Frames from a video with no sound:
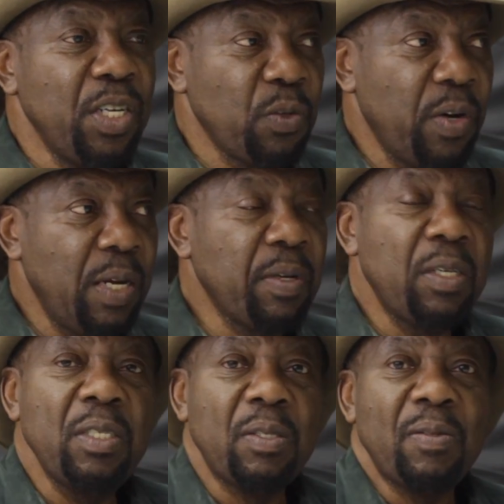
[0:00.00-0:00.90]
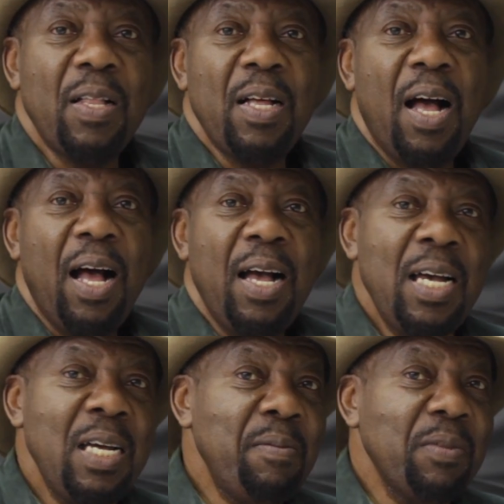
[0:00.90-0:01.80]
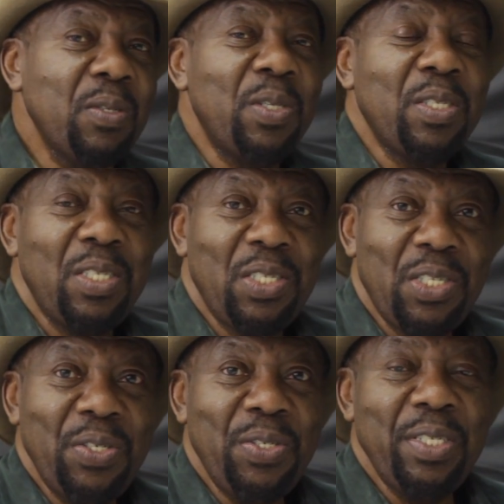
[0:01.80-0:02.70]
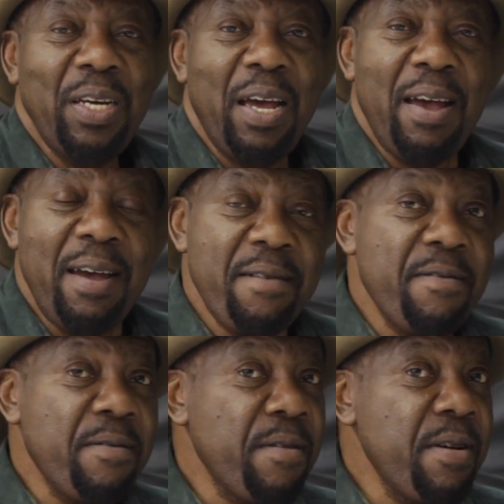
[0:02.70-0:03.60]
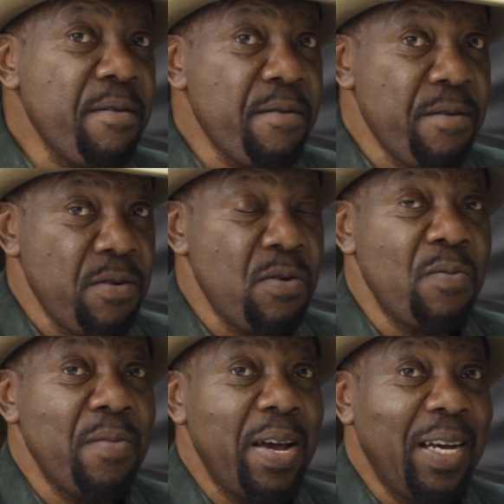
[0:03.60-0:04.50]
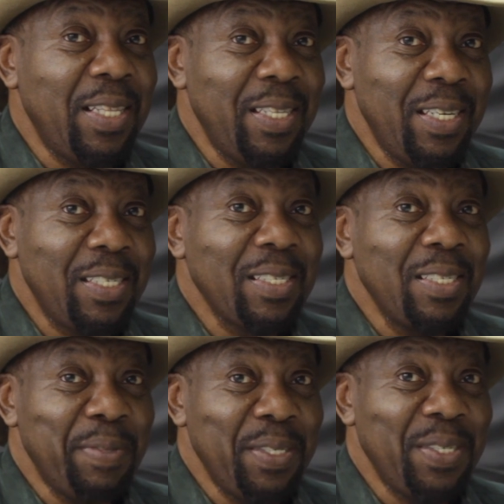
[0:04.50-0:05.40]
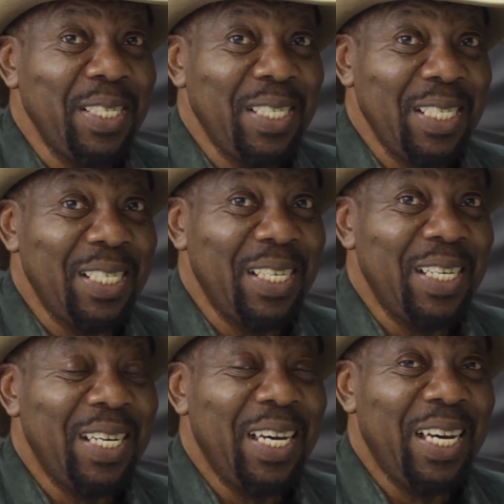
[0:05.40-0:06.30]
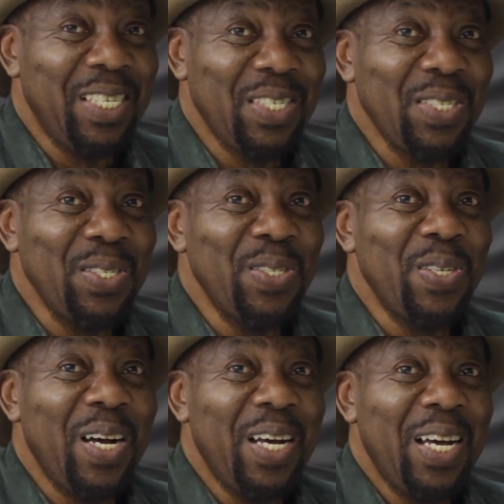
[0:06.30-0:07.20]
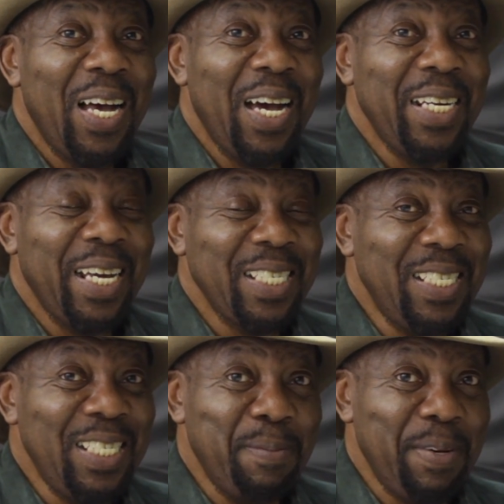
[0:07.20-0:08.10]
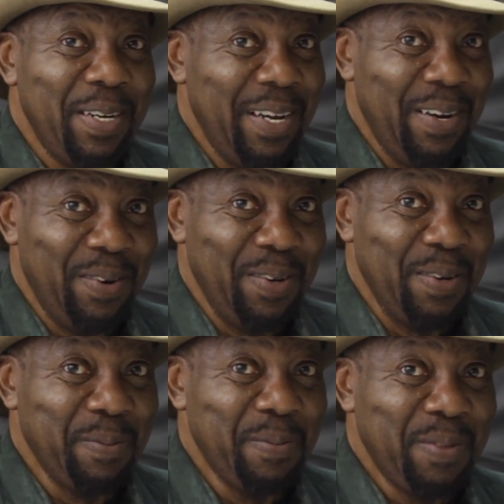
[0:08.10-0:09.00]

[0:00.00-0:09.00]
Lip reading: so here's what I'm going to do. I'm going to turn every room in this community center into an exhibit area.